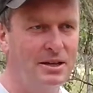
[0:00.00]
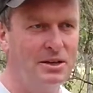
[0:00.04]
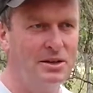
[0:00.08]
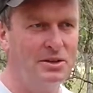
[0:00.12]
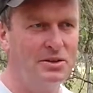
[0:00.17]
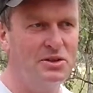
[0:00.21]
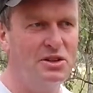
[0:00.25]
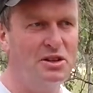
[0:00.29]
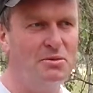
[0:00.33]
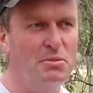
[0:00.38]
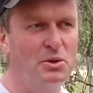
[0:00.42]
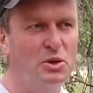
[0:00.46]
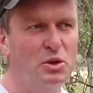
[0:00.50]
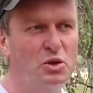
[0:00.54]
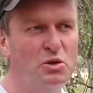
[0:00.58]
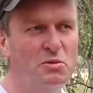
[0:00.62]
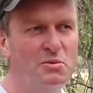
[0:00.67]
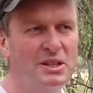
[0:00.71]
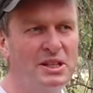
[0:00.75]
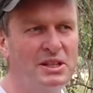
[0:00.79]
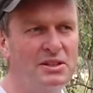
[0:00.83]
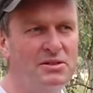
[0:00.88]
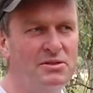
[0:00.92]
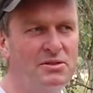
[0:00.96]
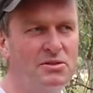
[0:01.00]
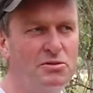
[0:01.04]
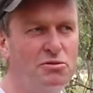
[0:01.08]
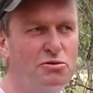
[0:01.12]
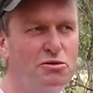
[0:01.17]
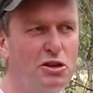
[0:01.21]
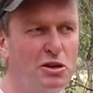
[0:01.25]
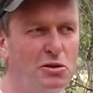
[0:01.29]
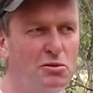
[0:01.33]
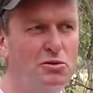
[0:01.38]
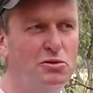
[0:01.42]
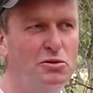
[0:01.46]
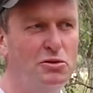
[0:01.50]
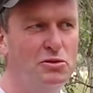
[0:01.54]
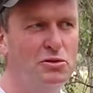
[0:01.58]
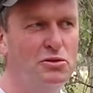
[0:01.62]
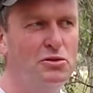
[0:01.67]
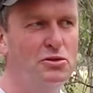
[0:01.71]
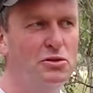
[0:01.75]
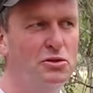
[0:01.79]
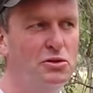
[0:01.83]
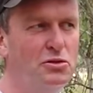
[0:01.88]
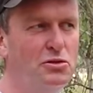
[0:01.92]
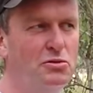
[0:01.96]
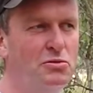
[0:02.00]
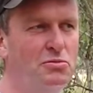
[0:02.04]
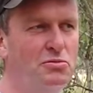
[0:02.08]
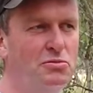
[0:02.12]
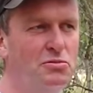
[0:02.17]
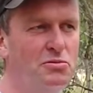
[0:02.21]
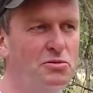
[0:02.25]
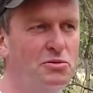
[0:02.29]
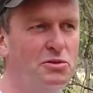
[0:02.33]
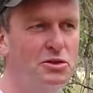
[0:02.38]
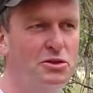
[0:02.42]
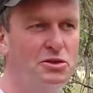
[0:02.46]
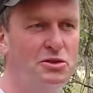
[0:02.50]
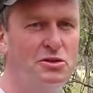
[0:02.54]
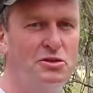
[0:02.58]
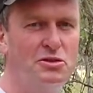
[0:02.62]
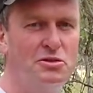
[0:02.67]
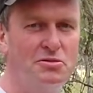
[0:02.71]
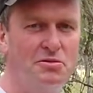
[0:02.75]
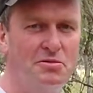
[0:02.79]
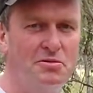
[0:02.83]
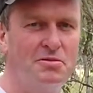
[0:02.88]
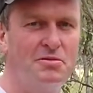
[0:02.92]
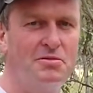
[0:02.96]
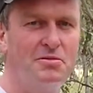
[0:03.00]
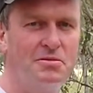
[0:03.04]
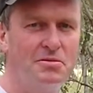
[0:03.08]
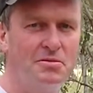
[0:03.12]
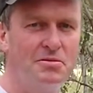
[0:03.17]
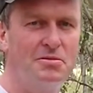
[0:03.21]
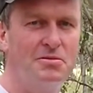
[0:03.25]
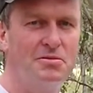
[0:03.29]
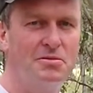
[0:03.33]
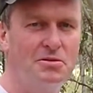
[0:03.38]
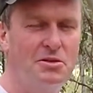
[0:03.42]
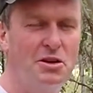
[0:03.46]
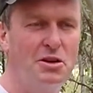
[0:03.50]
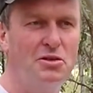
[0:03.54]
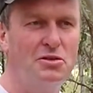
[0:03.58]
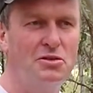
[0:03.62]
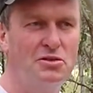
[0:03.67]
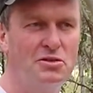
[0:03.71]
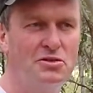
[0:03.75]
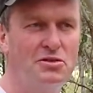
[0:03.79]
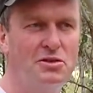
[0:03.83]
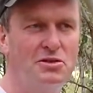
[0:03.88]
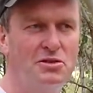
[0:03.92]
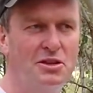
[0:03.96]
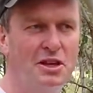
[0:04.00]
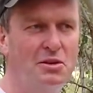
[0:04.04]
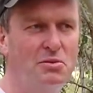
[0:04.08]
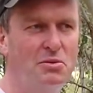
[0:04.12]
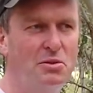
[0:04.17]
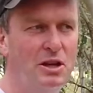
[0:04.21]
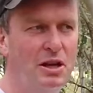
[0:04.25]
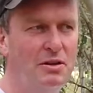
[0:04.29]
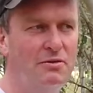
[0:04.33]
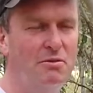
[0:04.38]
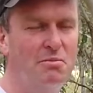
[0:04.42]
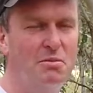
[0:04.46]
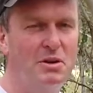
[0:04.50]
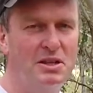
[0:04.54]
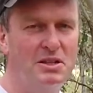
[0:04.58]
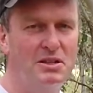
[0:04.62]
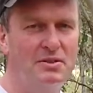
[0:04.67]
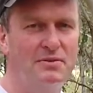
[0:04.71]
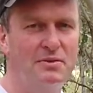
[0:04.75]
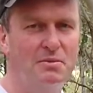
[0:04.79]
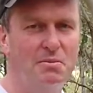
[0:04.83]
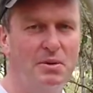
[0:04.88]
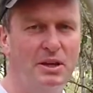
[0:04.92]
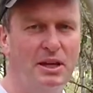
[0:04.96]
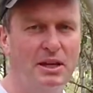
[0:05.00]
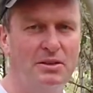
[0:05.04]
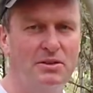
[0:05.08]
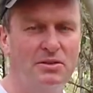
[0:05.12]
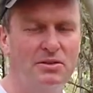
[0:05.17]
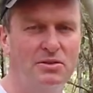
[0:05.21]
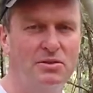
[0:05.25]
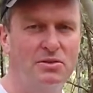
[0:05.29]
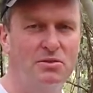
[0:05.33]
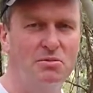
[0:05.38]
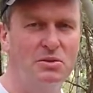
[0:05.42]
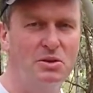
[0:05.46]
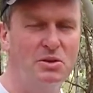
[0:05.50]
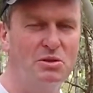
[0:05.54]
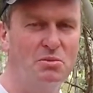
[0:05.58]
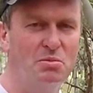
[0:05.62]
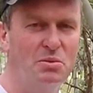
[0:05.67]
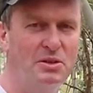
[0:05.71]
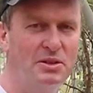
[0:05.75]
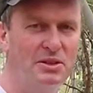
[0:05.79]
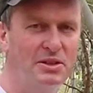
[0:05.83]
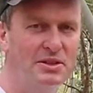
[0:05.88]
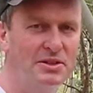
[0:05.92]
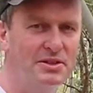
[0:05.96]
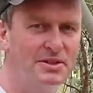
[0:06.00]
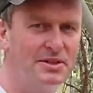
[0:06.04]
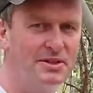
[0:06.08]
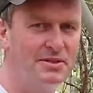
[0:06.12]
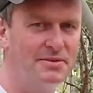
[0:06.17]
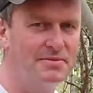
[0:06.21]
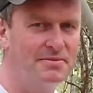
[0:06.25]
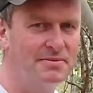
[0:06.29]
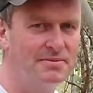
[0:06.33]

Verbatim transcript: So by all means, don't do the journal, just notice that that will have a massive impact on your multipliers.